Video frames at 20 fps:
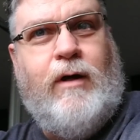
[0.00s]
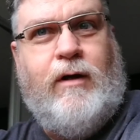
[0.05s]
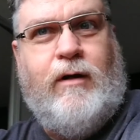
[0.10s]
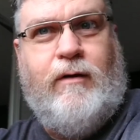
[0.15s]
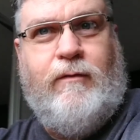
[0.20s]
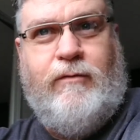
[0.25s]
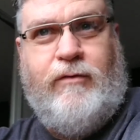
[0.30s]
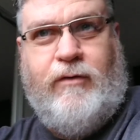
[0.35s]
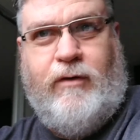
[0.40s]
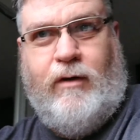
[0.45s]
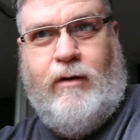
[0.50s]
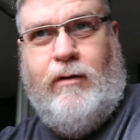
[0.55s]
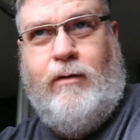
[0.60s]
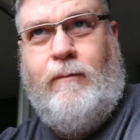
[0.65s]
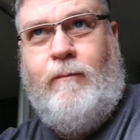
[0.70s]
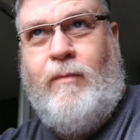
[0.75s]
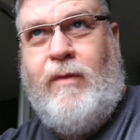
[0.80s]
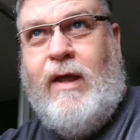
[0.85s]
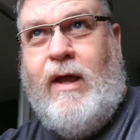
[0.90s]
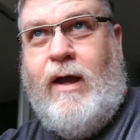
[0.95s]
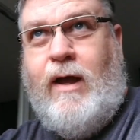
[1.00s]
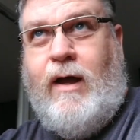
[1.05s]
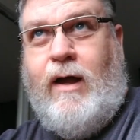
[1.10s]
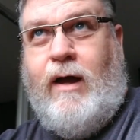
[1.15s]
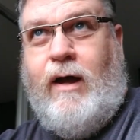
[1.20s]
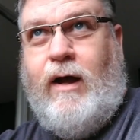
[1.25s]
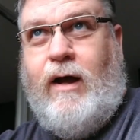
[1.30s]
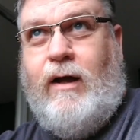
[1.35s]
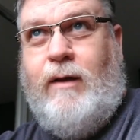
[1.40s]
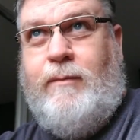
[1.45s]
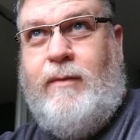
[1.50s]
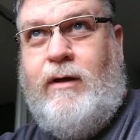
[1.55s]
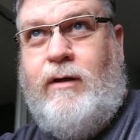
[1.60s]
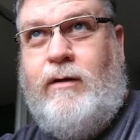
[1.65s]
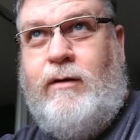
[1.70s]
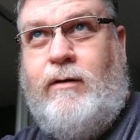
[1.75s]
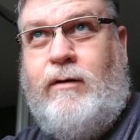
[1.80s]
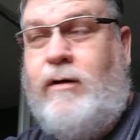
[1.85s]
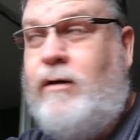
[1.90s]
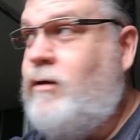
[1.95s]
making of Zeal. I'm
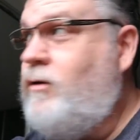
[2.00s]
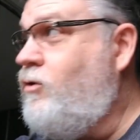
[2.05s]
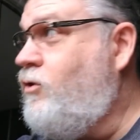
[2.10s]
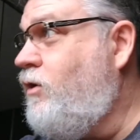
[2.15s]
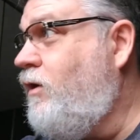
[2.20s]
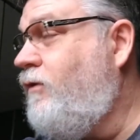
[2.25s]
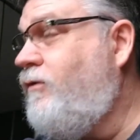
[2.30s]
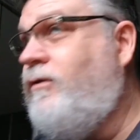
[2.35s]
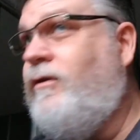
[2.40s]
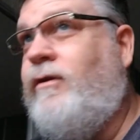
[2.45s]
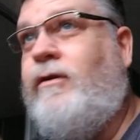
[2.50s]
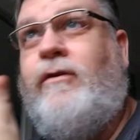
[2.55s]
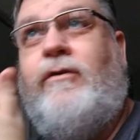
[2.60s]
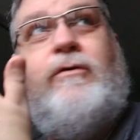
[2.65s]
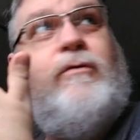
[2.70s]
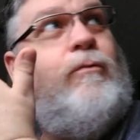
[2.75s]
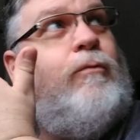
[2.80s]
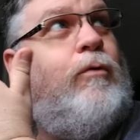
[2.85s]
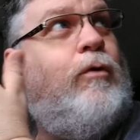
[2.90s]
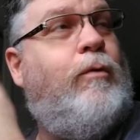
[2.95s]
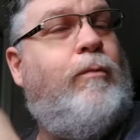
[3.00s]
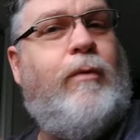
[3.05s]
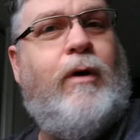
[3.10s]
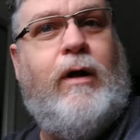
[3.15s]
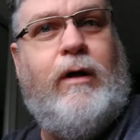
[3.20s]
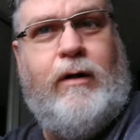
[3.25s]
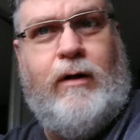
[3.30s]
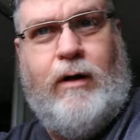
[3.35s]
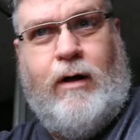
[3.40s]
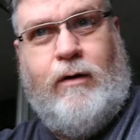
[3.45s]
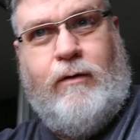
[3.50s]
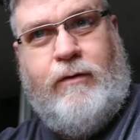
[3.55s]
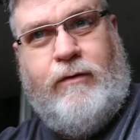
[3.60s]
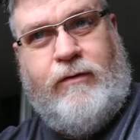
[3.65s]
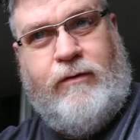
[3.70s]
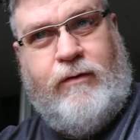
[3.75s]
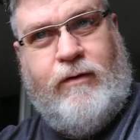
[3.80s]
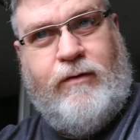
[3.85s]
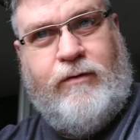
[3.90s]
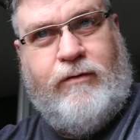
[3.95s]
in Jesse's room right now.
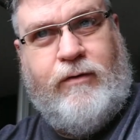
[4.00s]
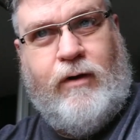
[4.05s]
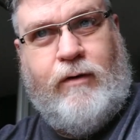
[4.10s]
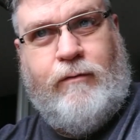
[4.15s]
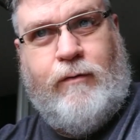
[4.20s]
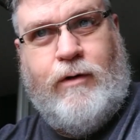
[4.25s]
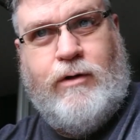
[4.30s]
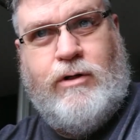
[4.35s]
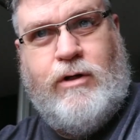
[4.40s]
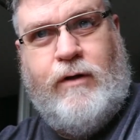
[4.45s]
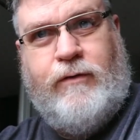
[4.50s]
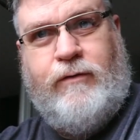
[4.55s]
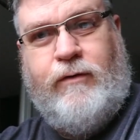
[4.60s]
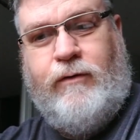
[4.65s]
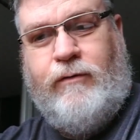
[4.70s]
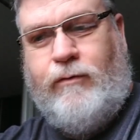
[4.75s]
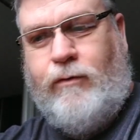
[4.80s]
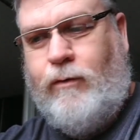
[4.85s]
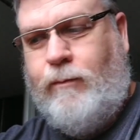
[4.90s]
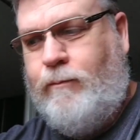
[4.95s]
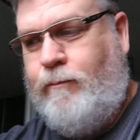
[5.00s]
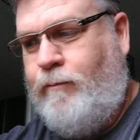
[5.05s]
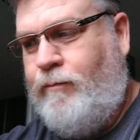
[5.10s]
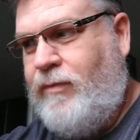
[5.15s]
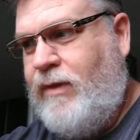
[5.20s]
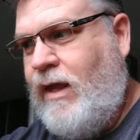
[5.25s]
This is the set for Jesse's room.